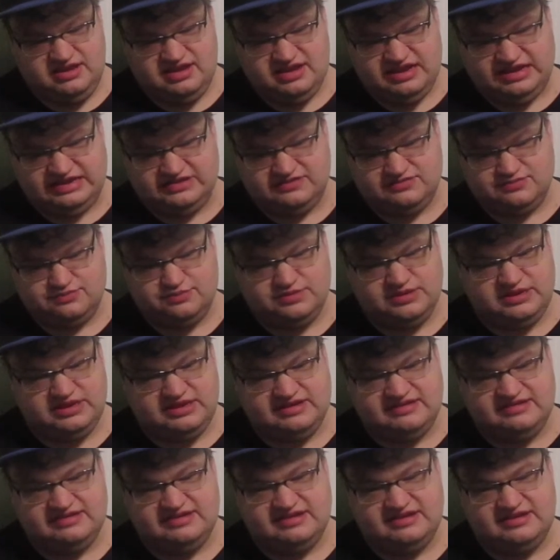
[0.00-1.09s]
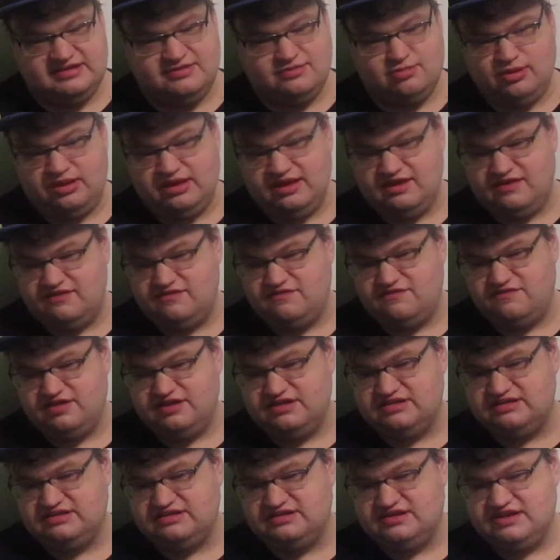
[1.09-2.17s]
next week is gonna be a
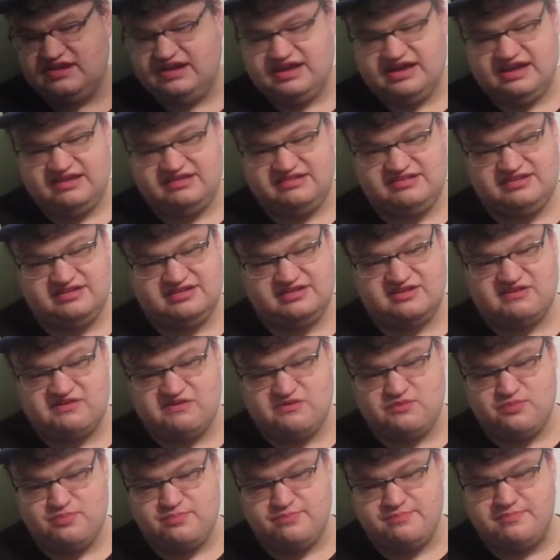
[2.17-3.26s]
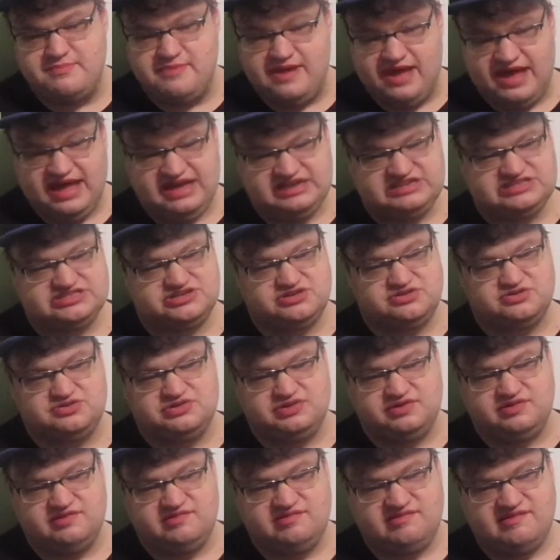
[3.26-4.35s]
fantastical,
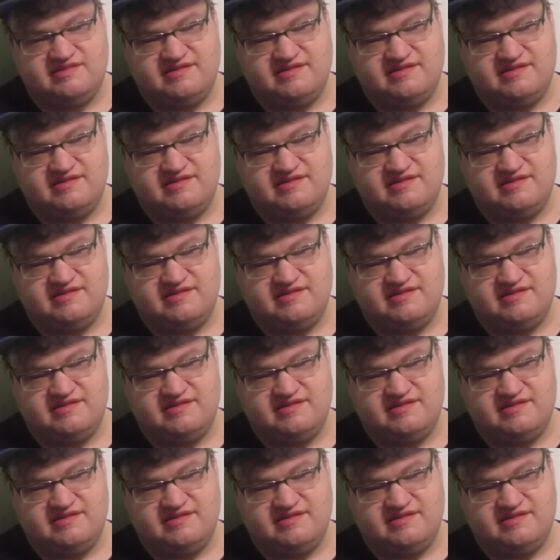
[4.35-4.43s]
magical